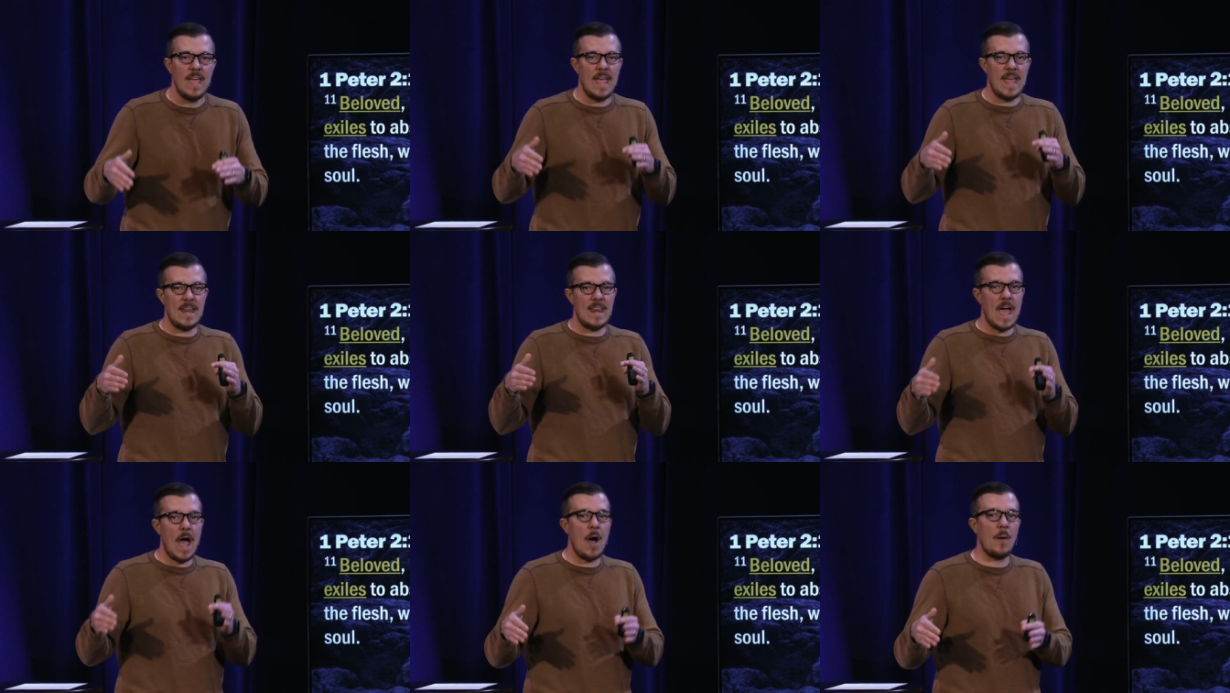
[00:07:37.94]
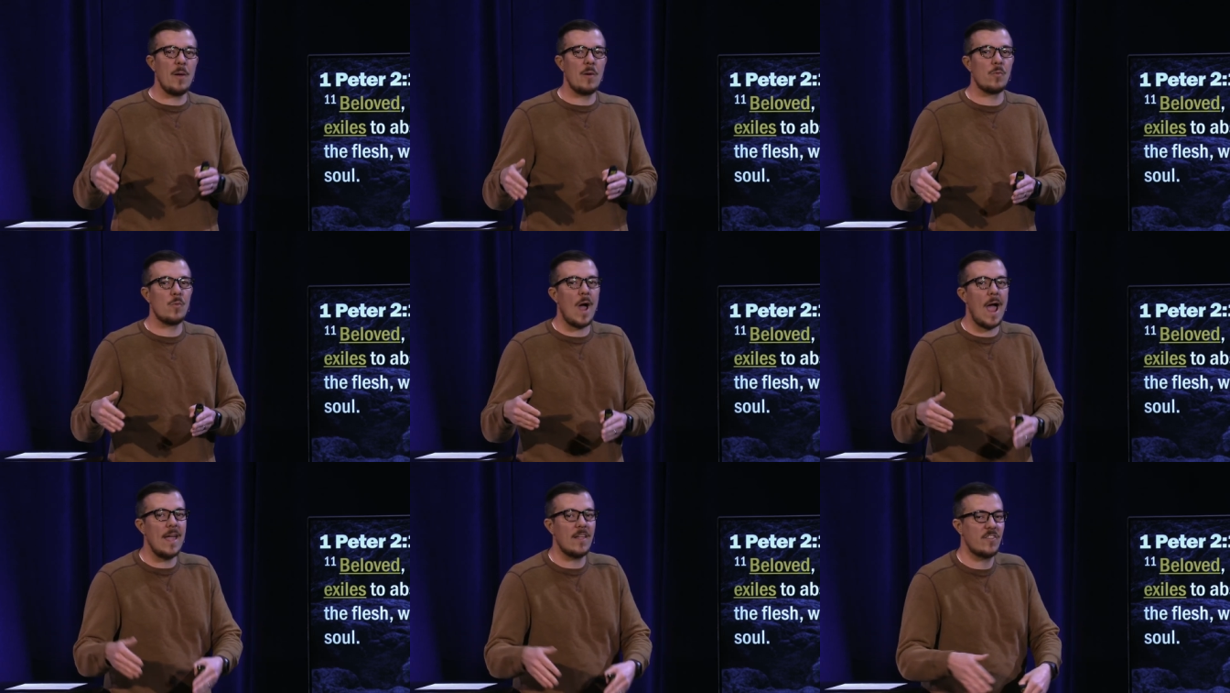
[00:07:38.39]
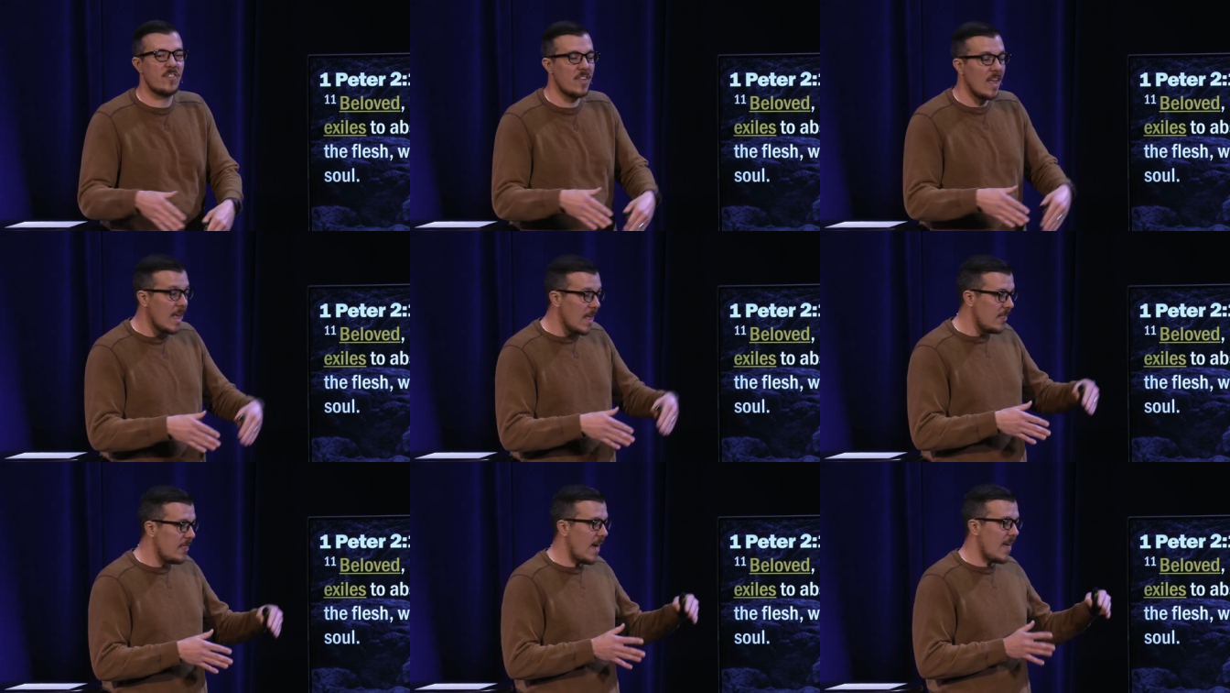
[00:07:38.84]
in how he writes
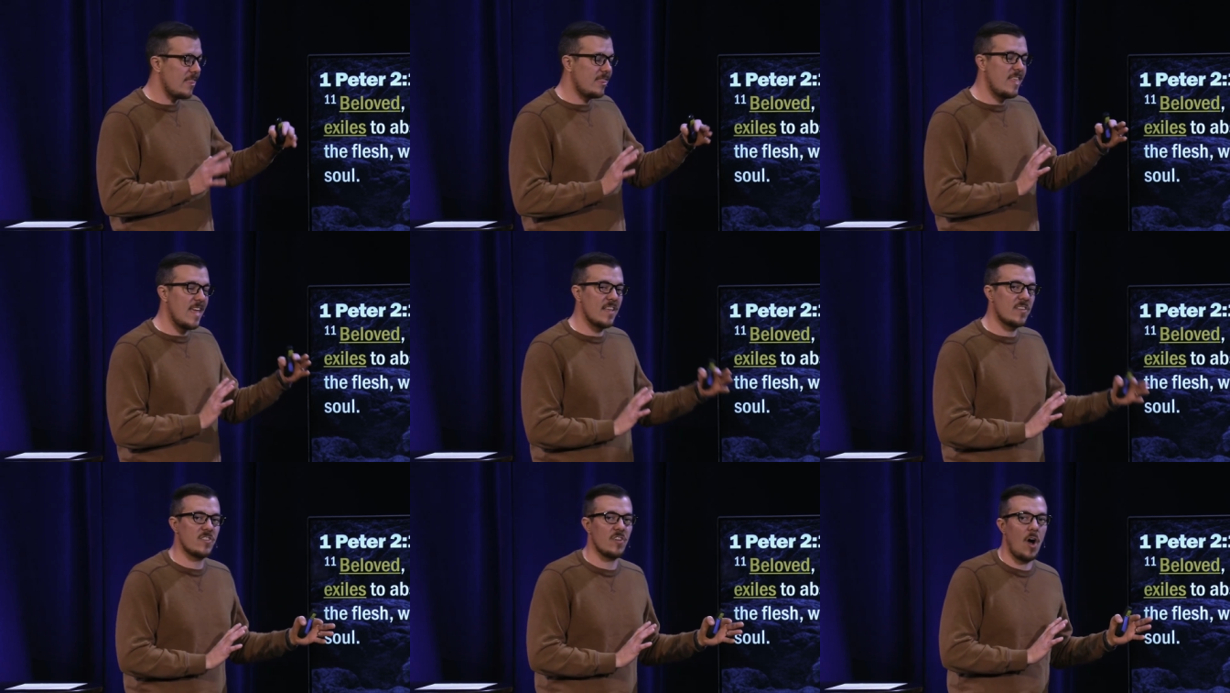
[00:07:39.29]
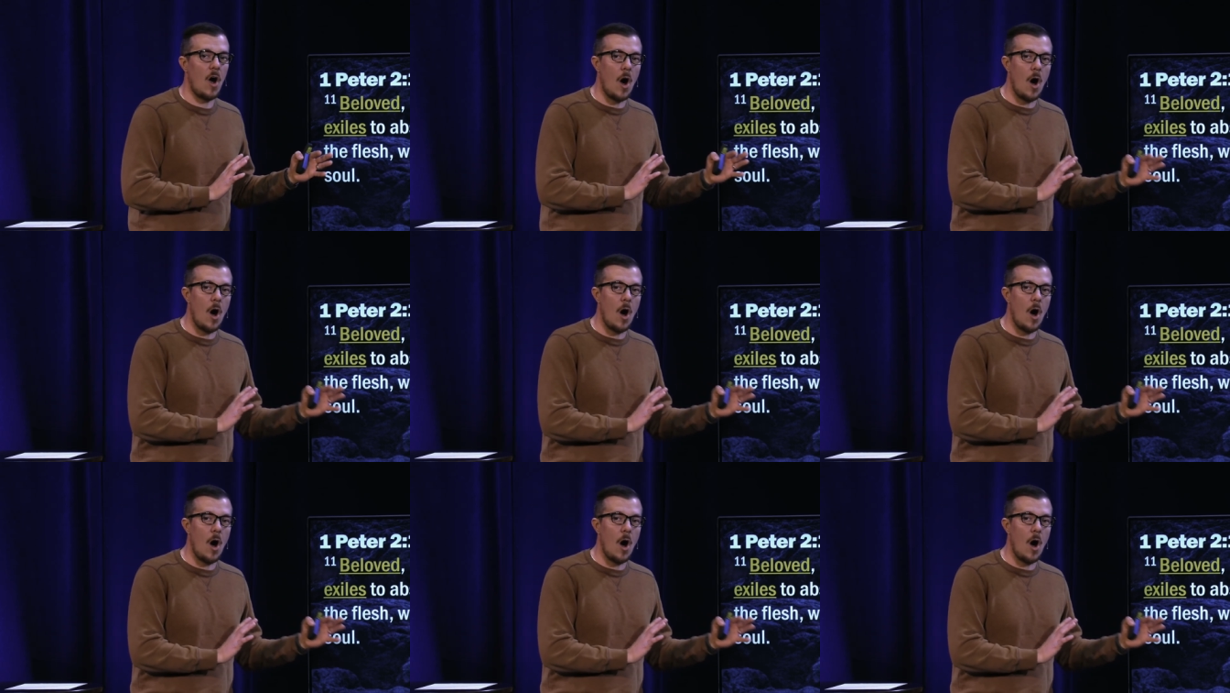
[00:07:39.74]
that this